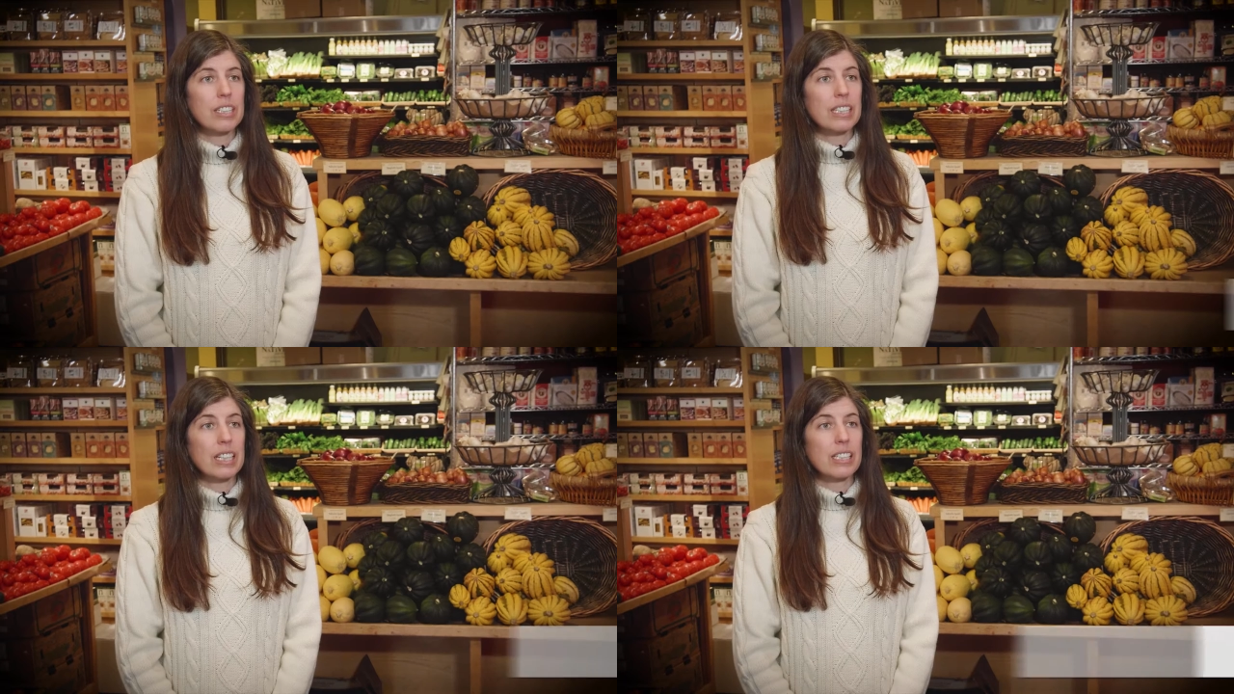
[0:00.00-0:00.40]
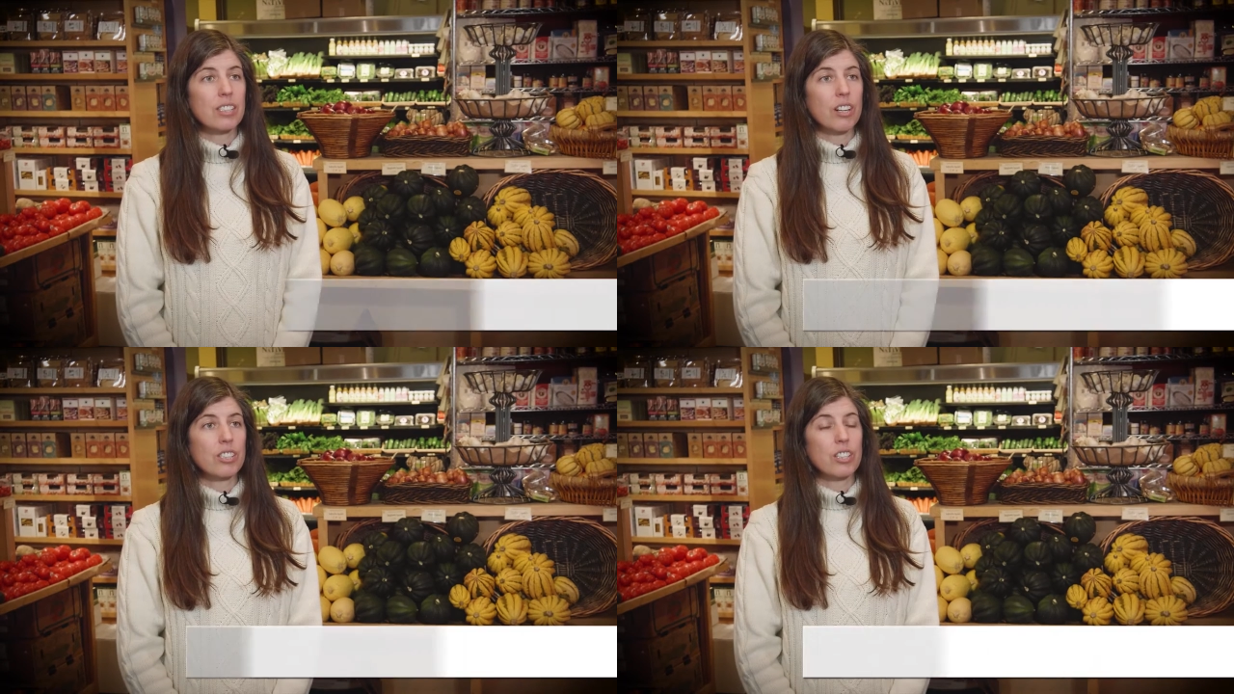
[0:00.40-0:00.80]
the city has
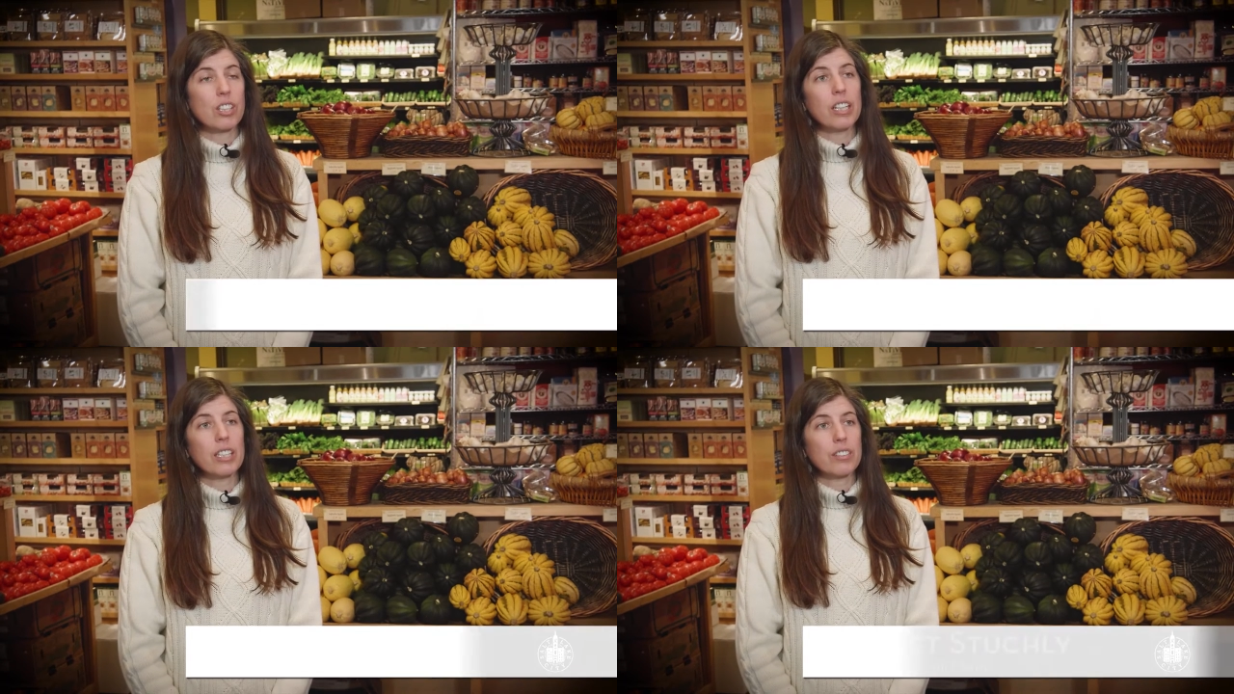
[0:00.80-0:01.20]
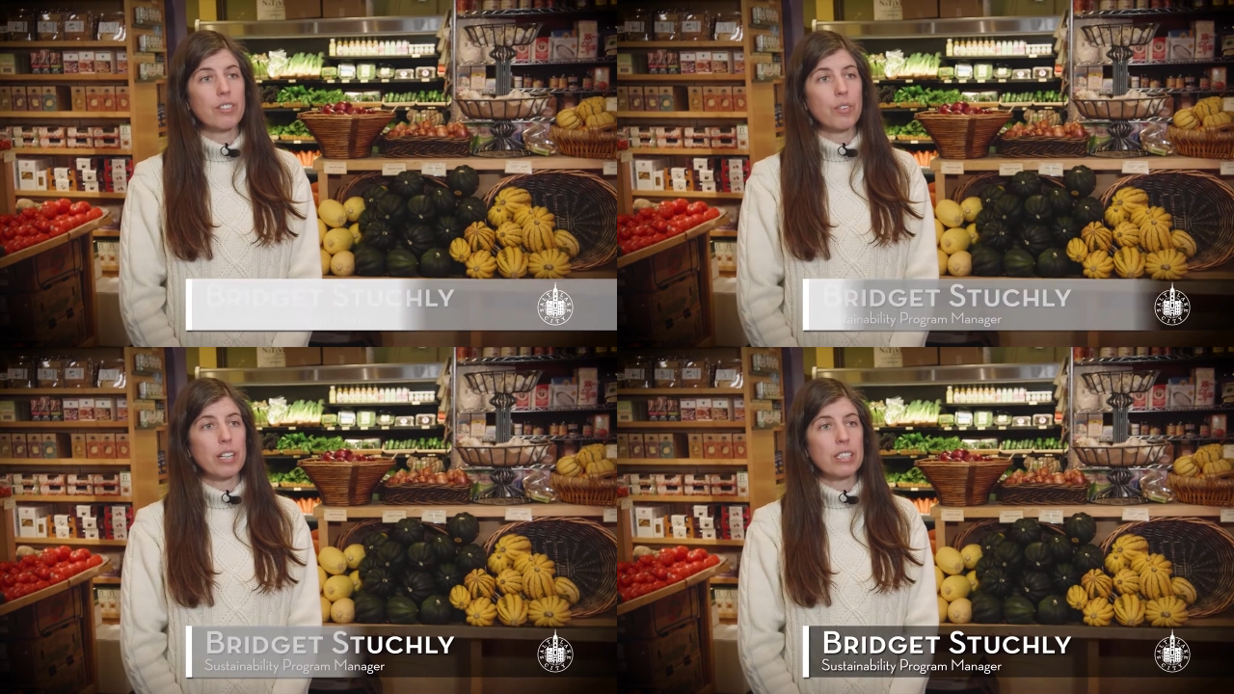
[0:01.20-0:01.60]
started to look at
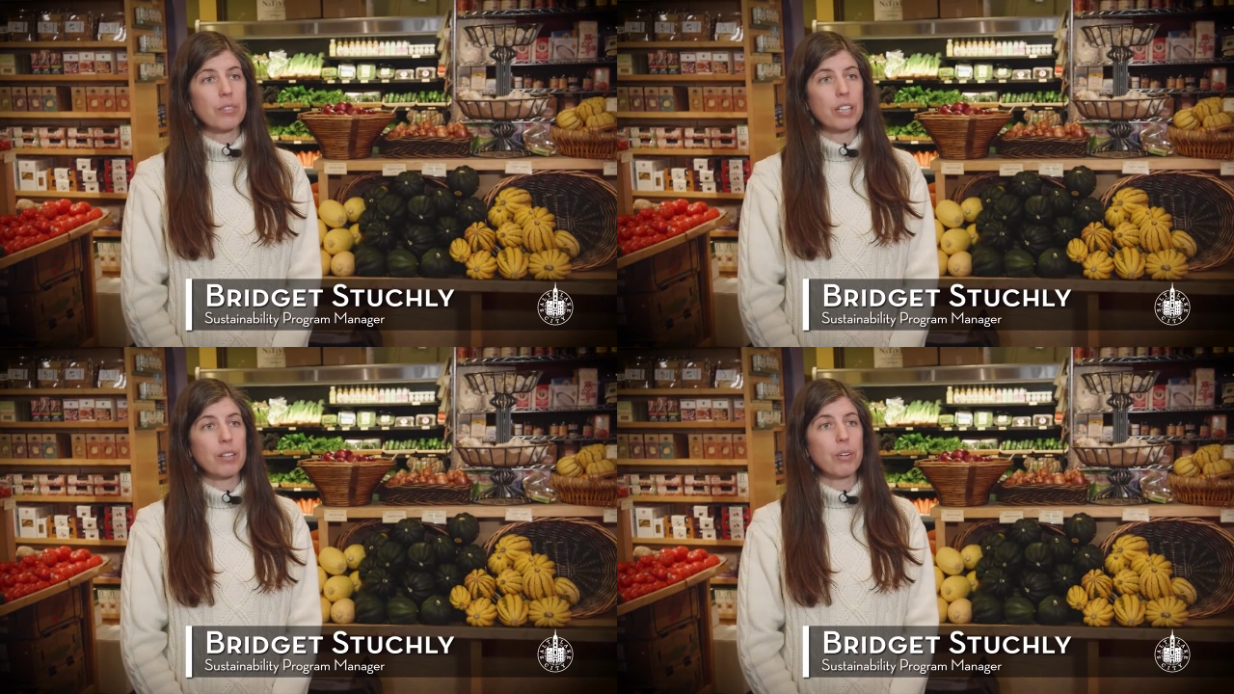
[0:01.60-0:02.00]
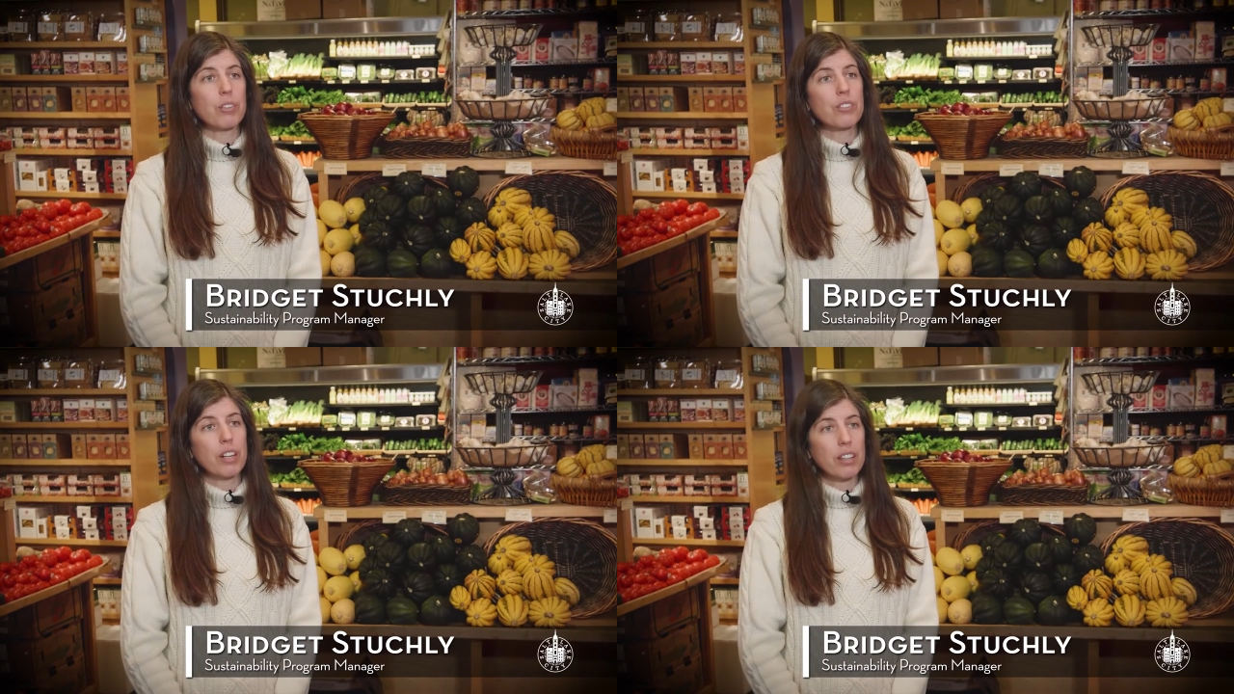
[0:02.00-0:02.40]
different ways that we can
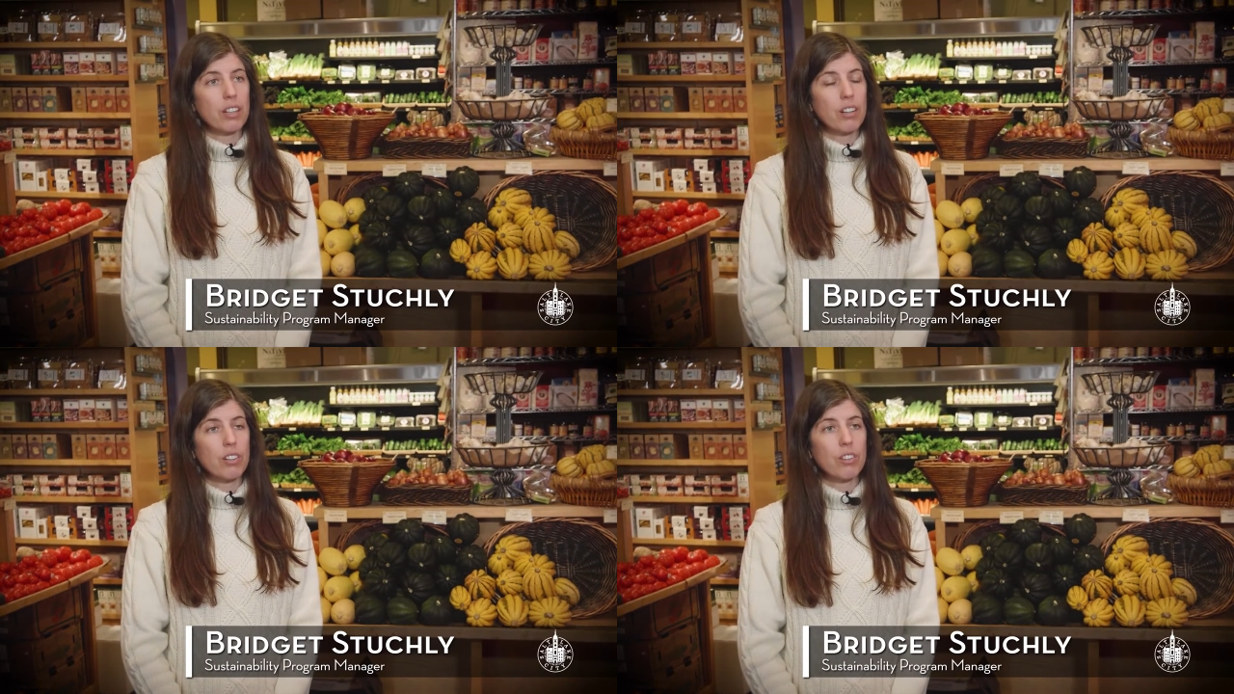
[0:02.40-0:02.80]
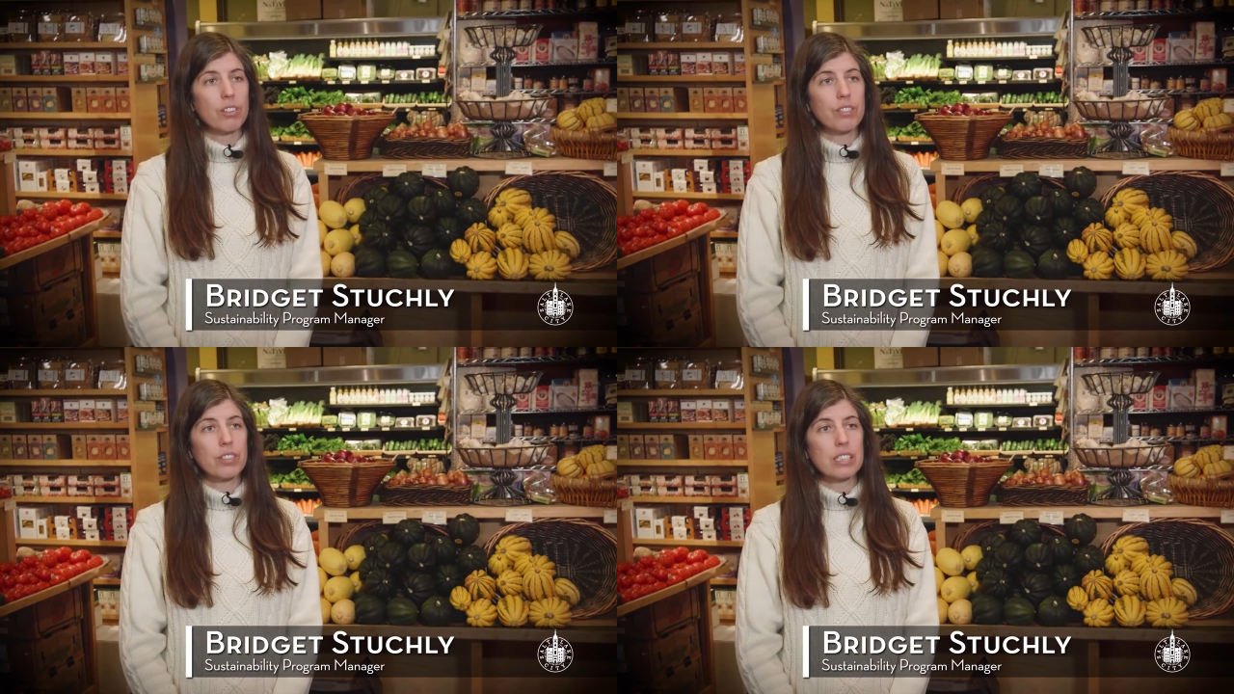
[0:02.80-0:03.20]
both strengthen our
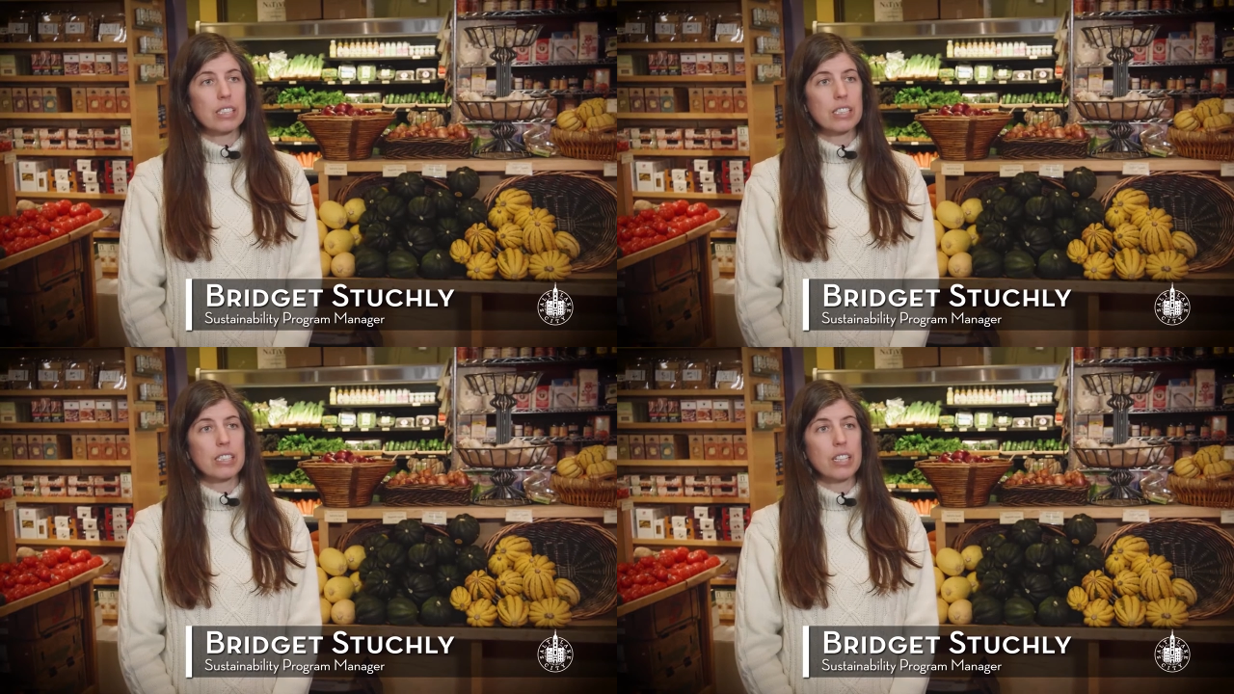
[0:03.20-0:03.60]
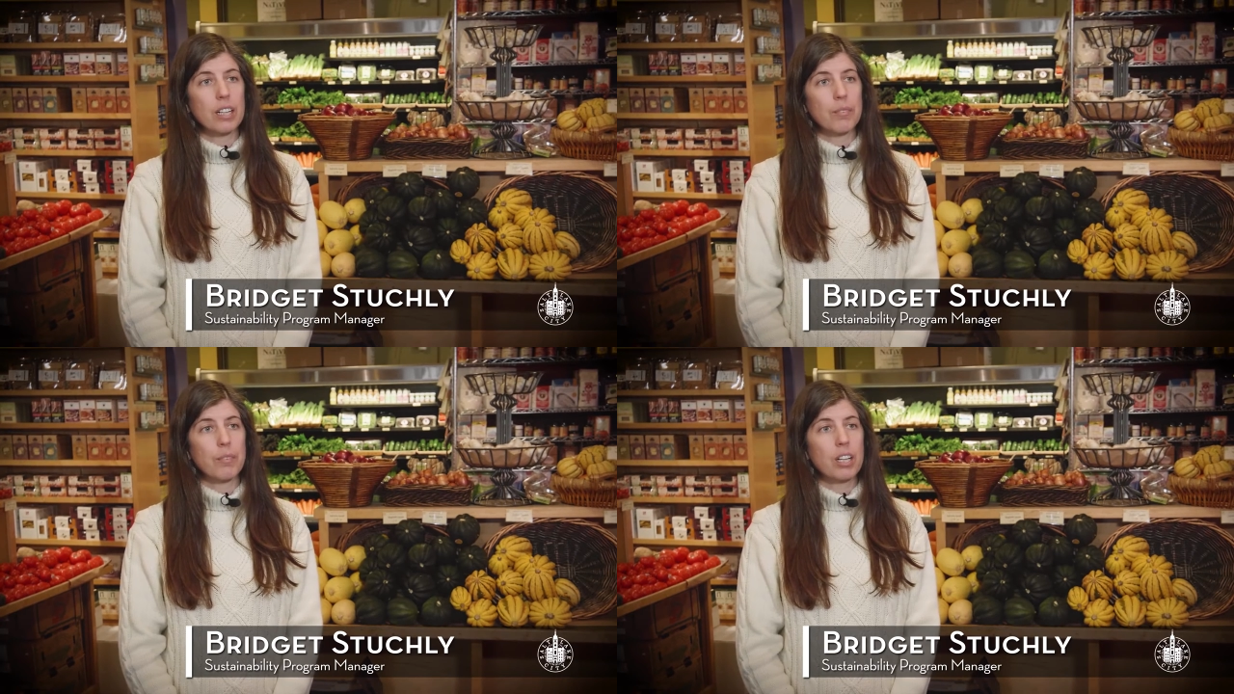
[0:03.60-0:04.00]
local food
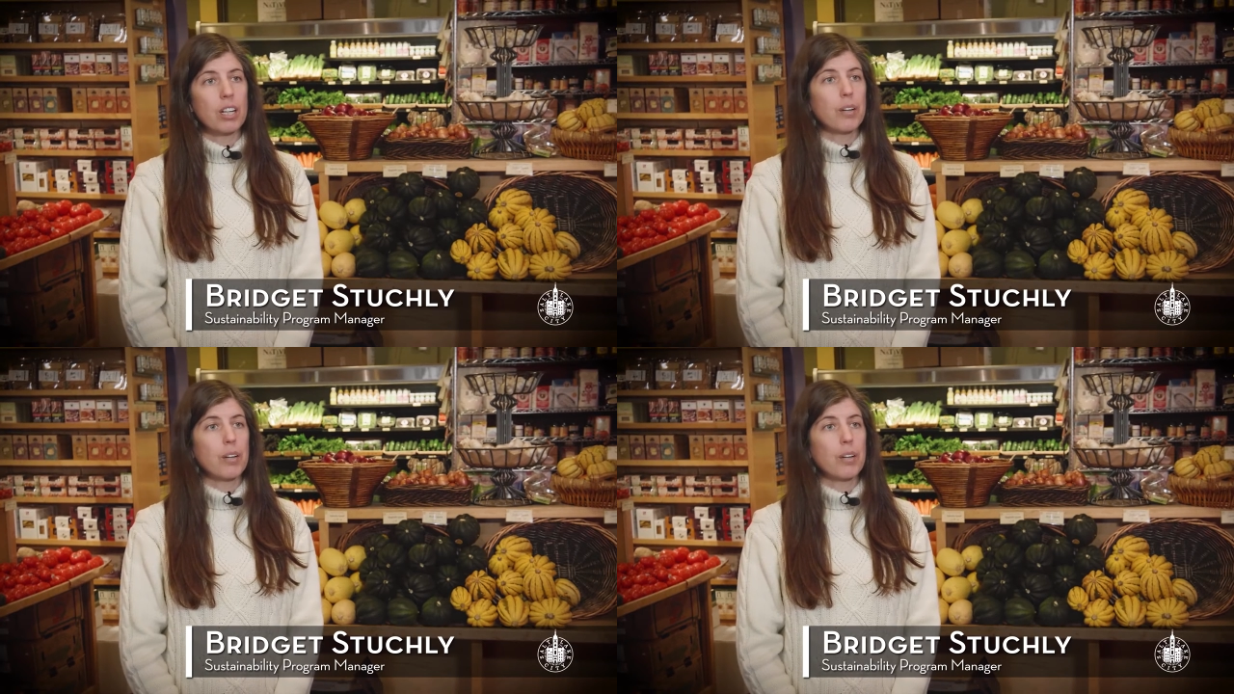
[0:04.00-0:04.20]
system,